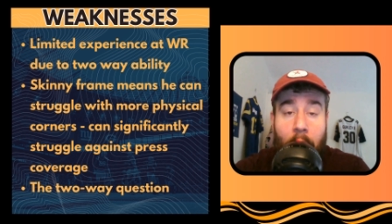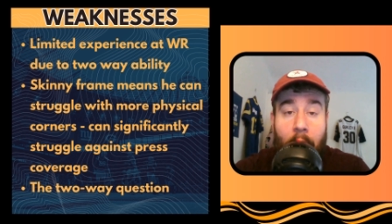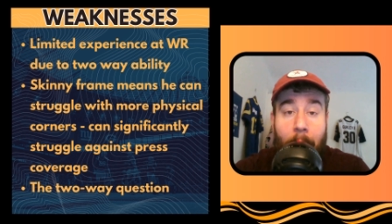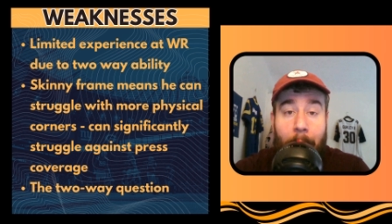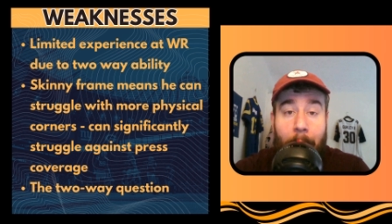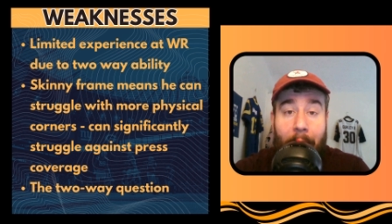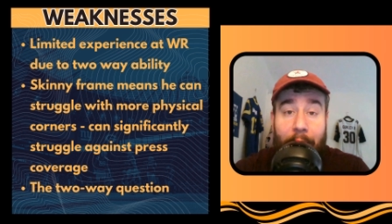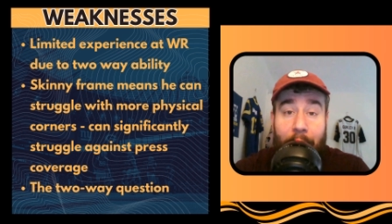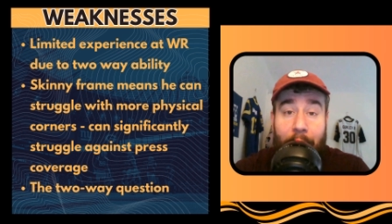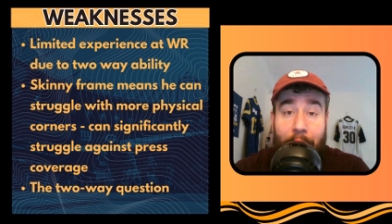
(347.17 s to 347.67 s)

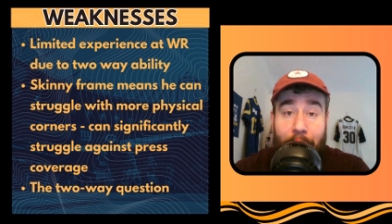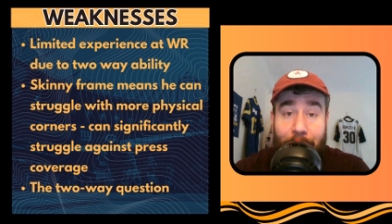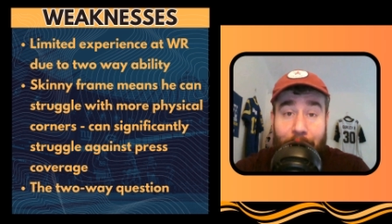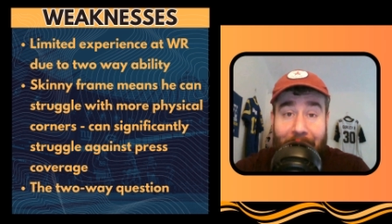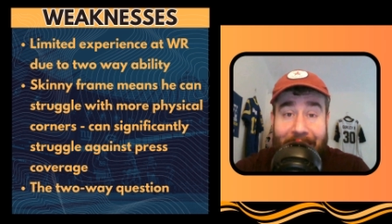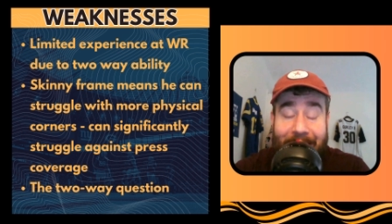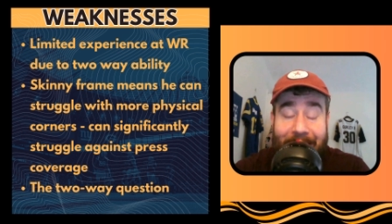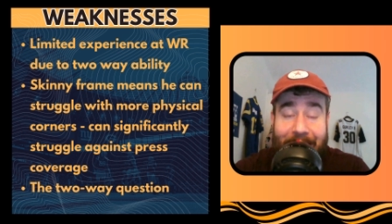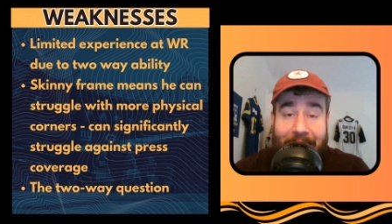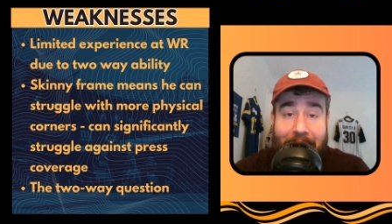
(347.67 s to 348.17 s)
But for
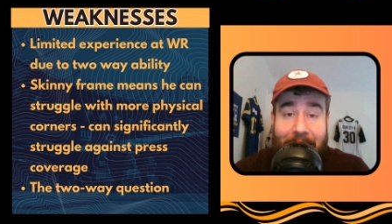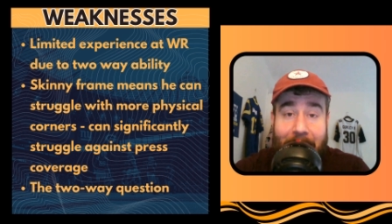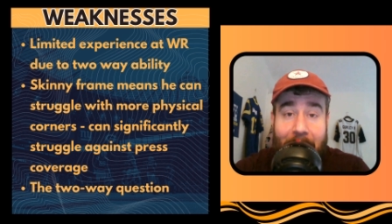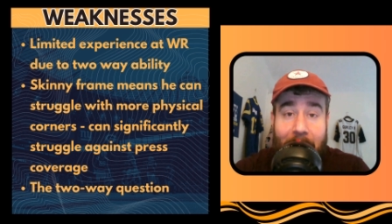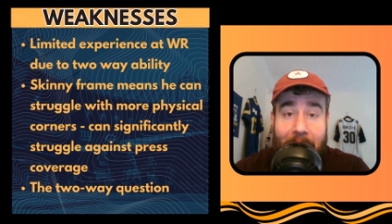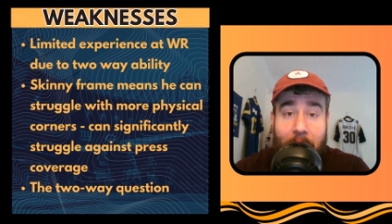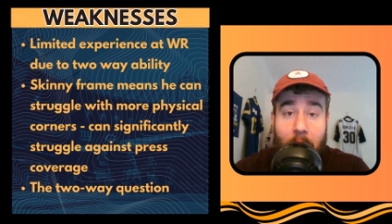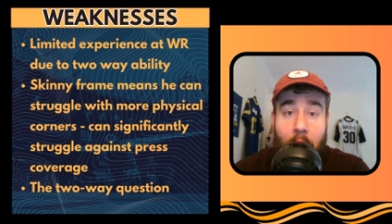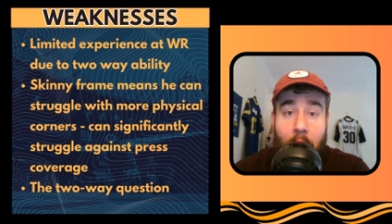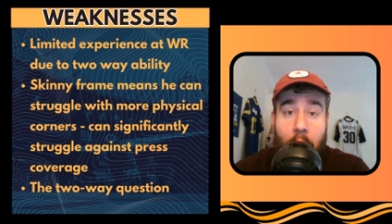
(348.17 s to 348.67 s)

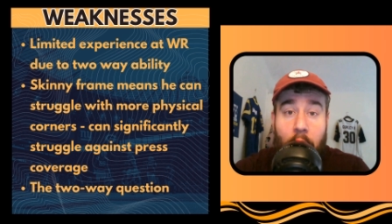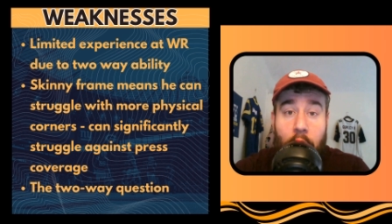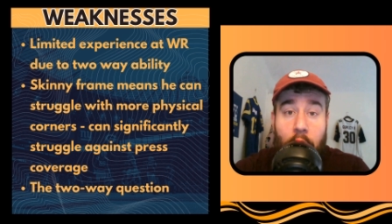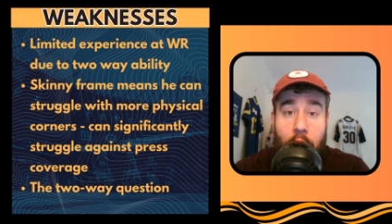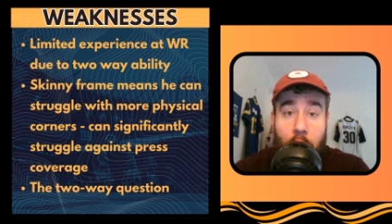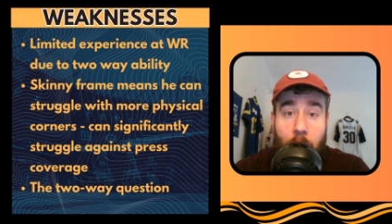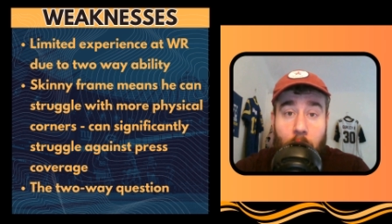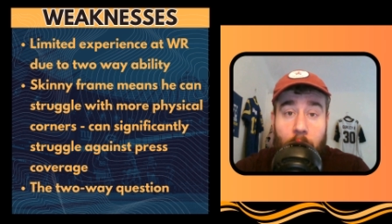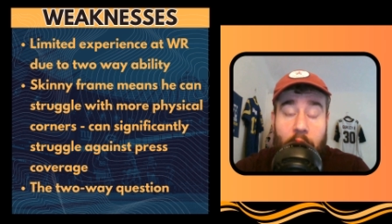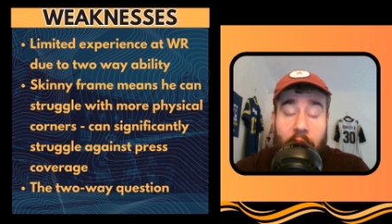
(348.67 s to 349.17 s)
fantasy,
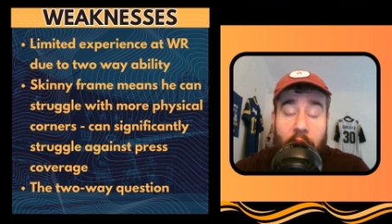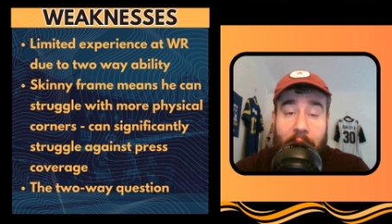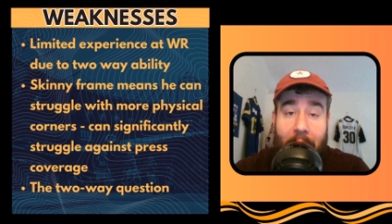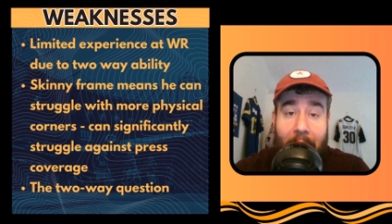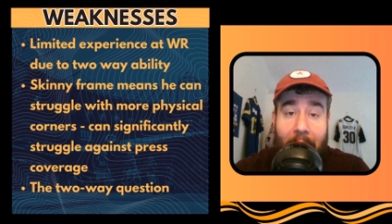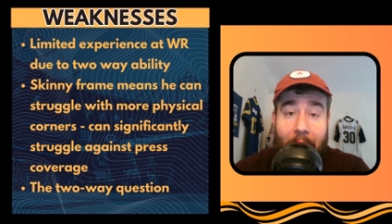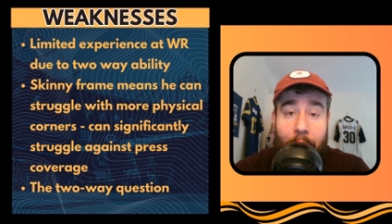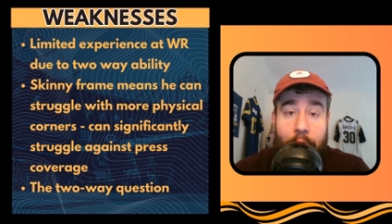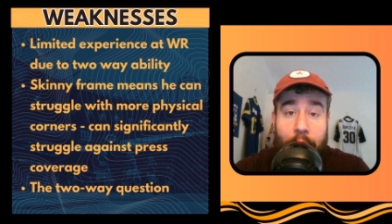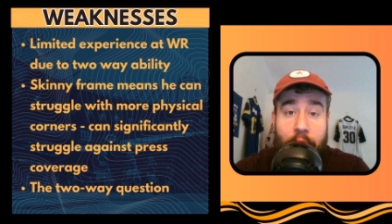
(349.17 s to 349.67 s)
you just
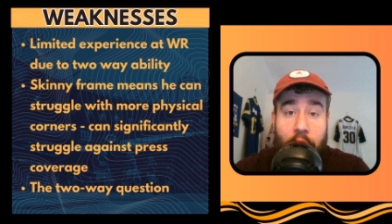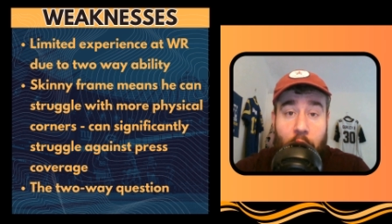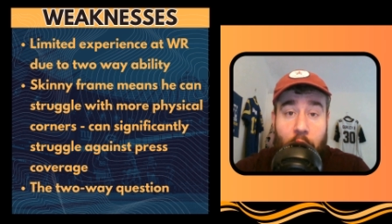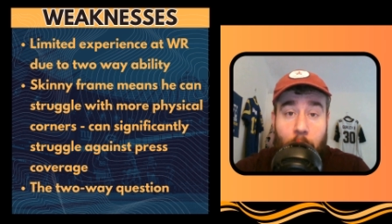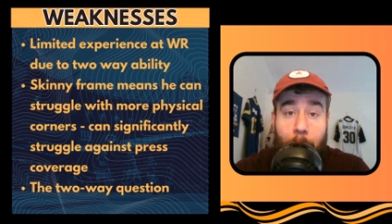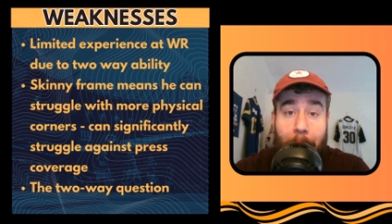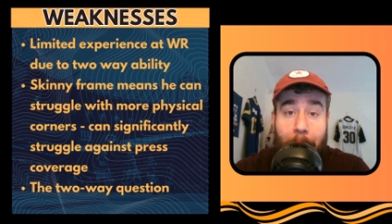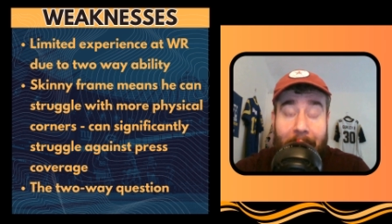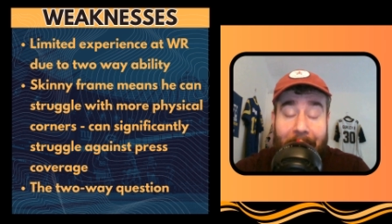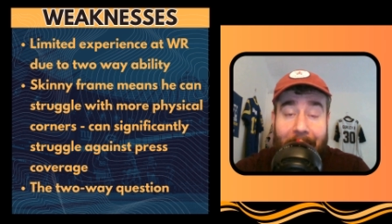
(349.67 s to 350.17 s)
have to
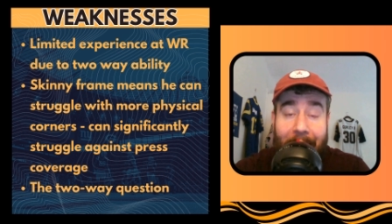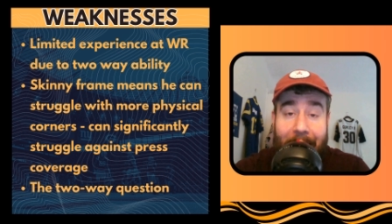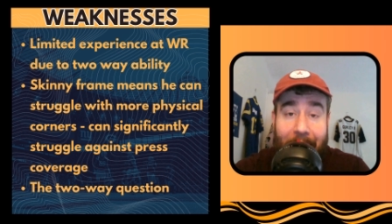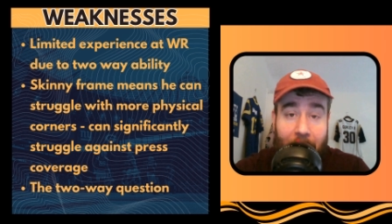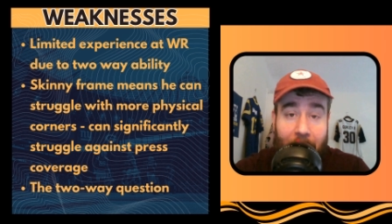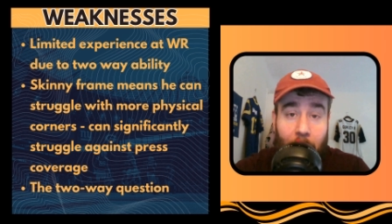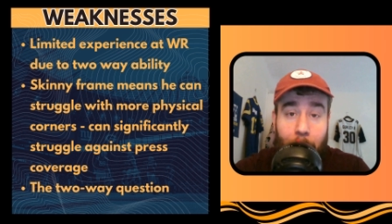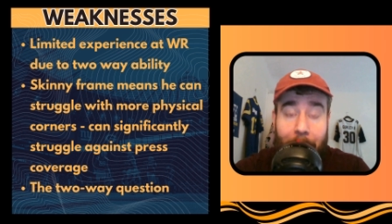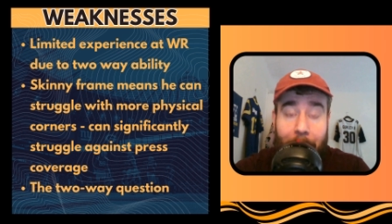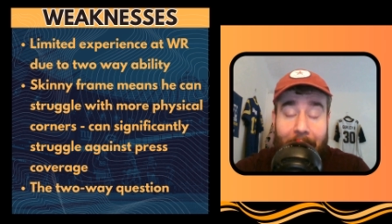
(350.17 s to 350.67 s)
be a
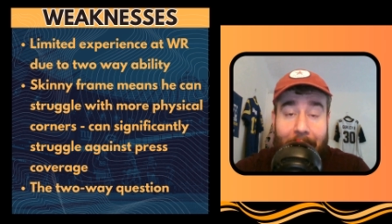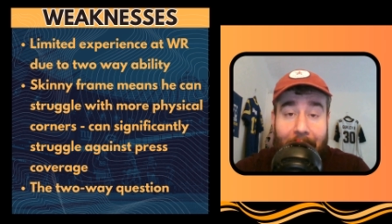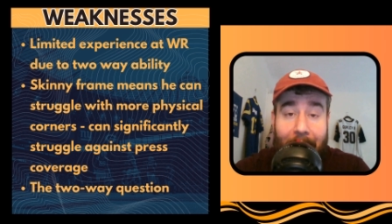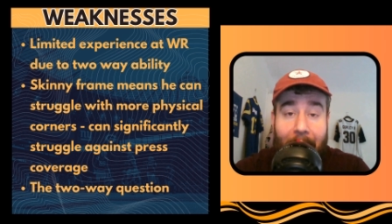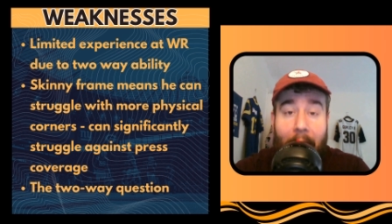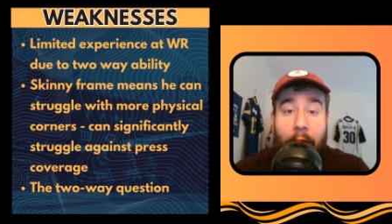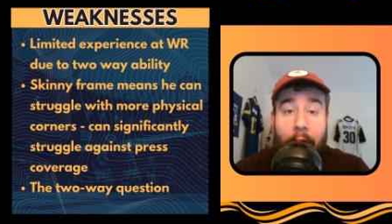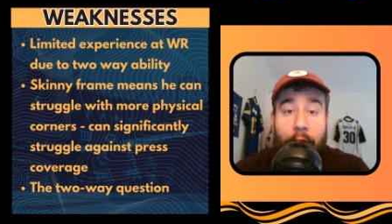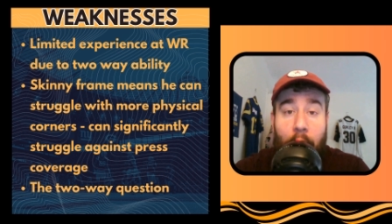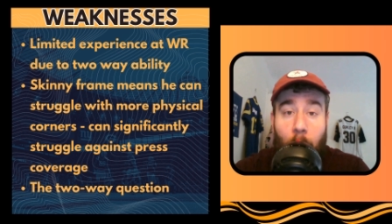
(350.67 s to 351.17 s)
little bit
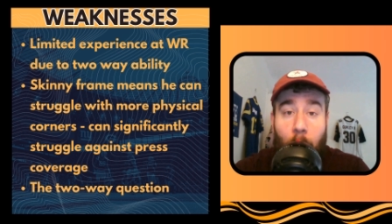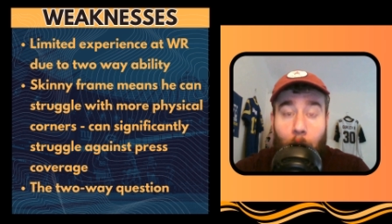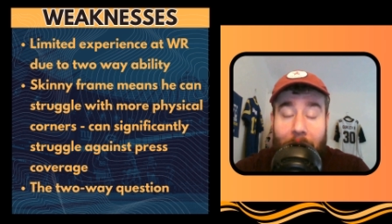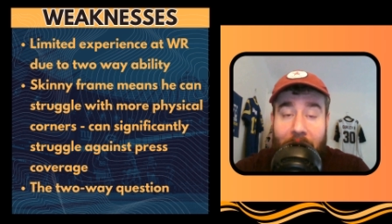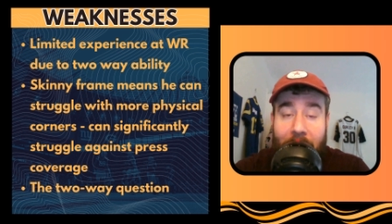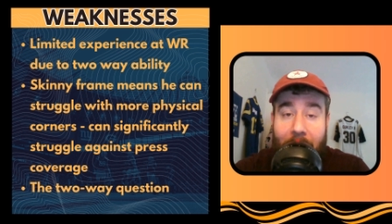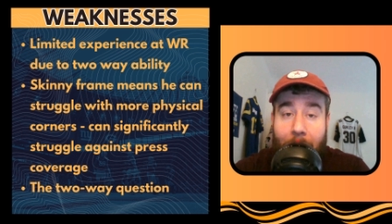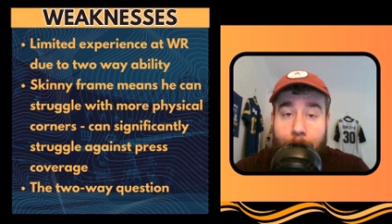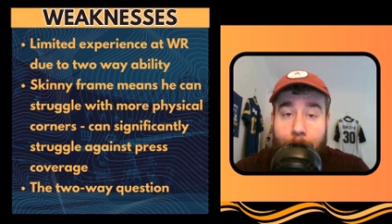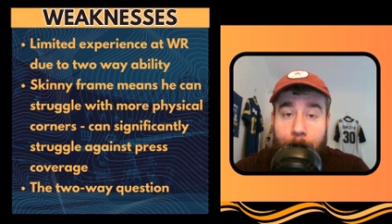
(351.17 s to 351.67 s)
careful with
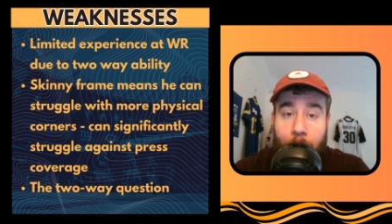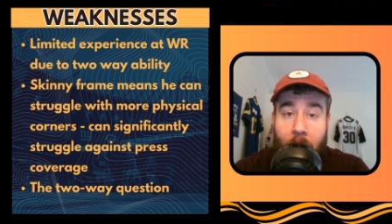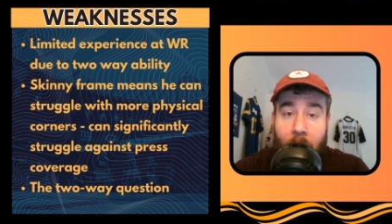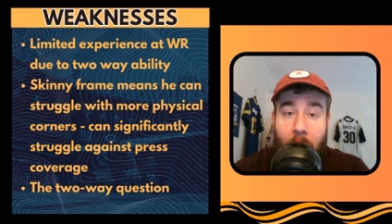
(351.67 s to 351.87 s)
him.